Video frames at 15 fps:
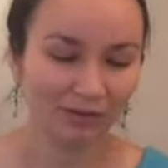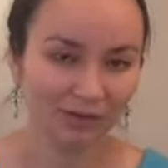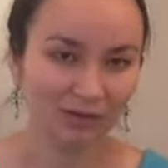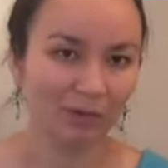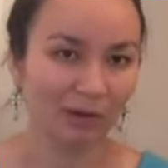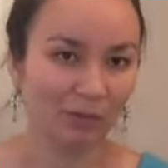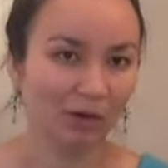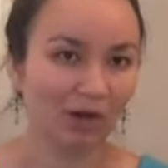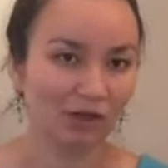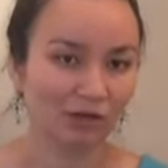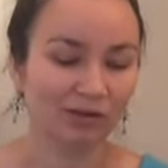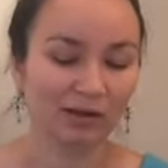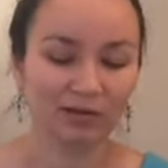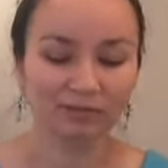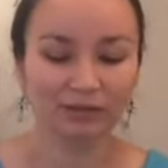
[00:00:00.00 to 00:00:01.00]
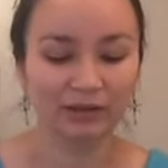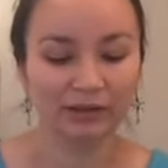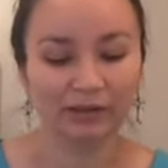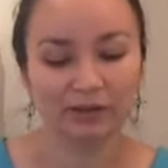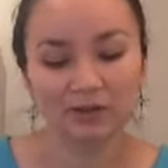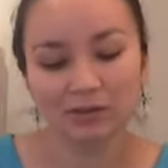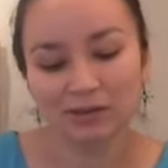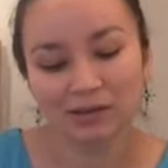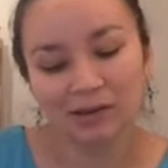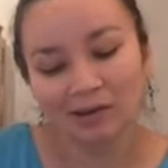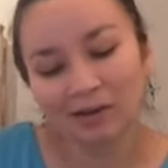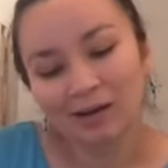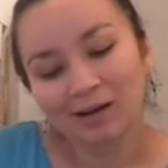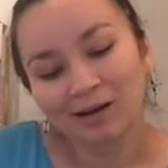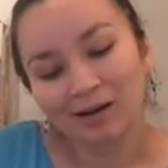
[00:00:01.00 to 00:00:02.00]
So I watch a lot of videos.
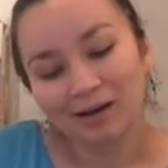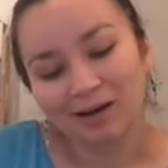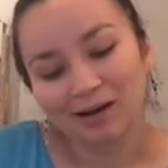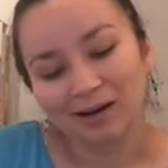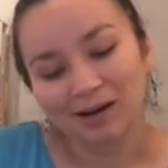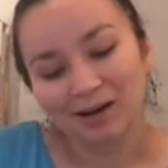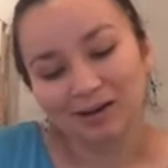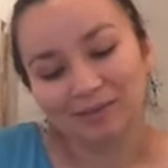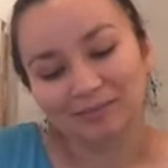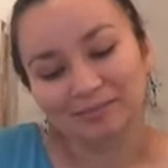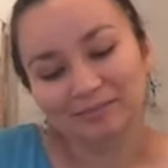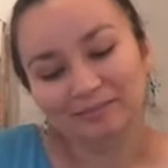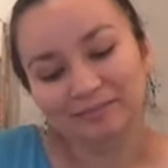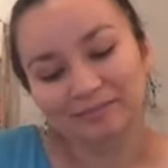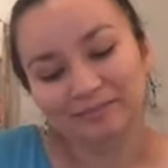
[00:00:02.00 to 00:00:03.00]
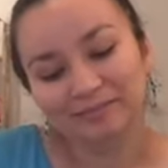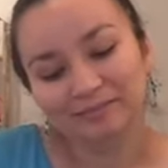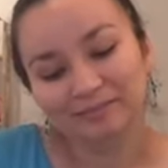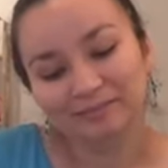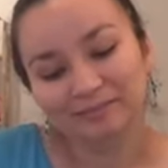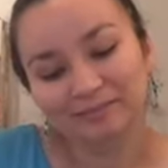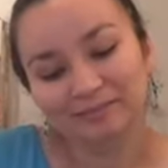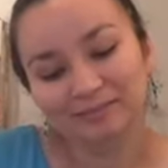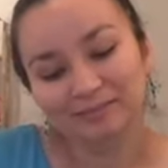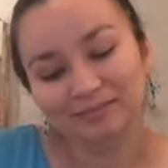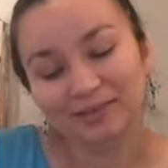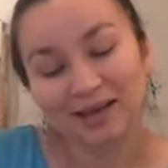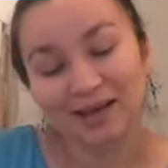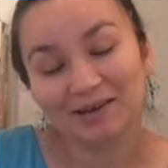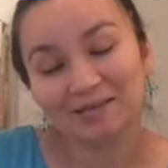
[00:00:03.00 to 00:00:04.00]

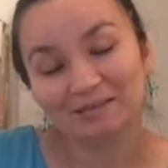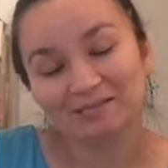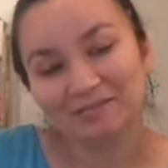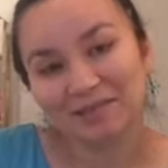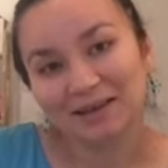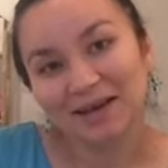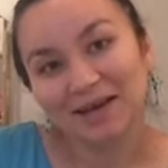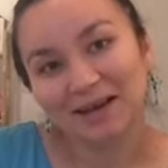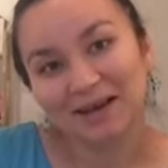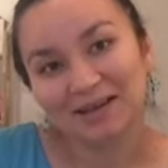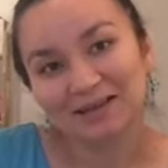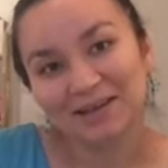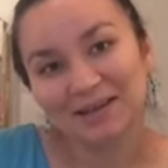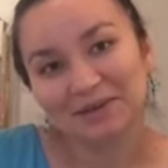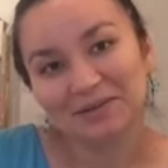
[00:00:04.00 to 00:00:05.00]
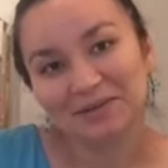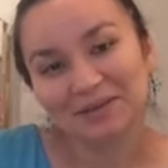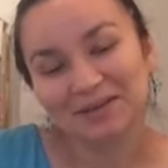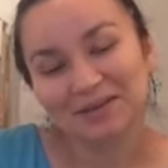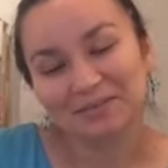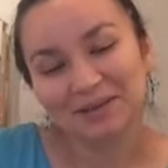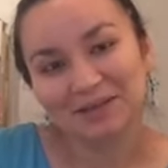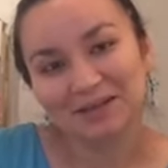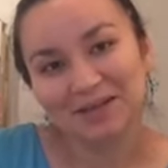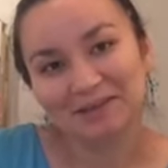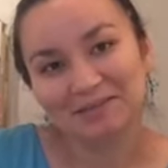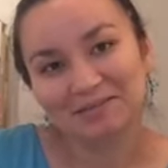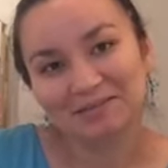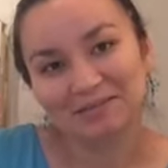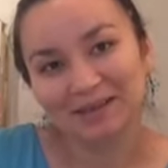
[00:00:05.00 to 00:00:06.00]
Yeah, I said I was gonna be
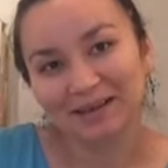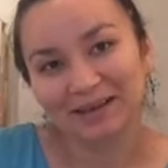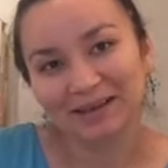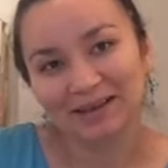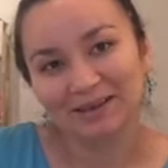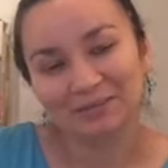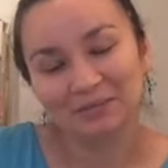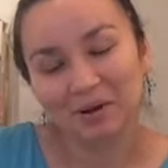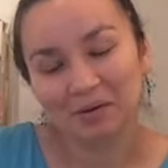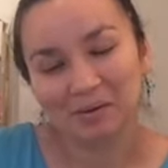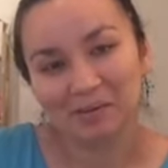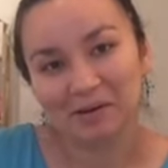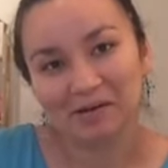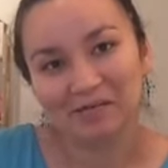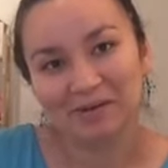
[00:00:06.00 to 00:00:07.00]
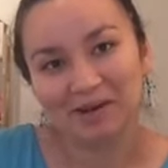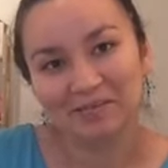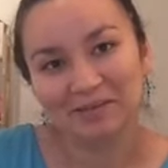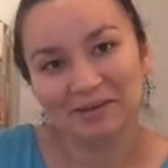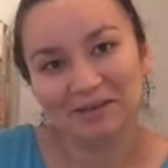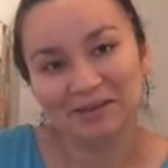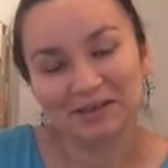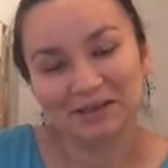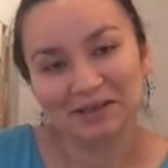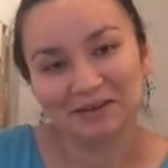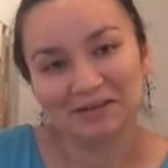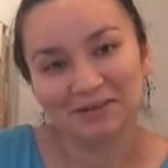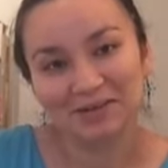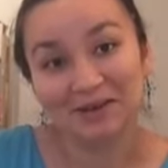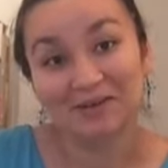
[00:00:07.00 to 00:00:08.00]
done like probably about 5 minutes
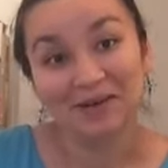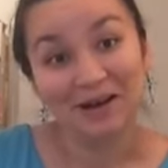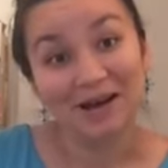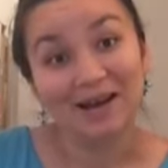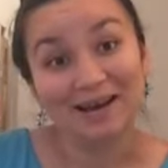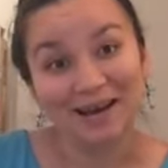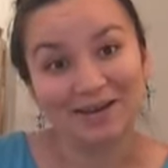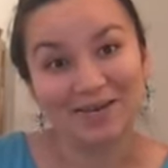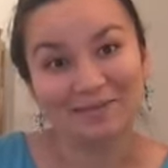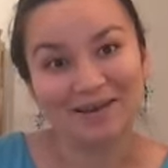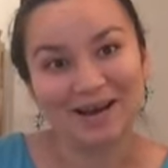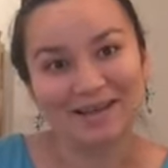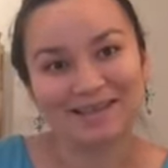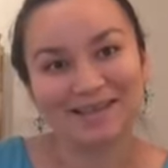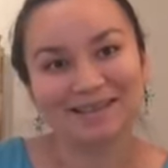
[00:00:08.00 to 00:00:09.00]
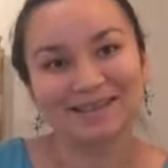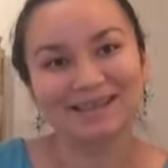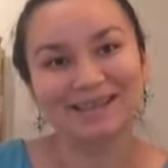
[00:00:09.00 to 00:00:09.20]
ago, so now I'm actually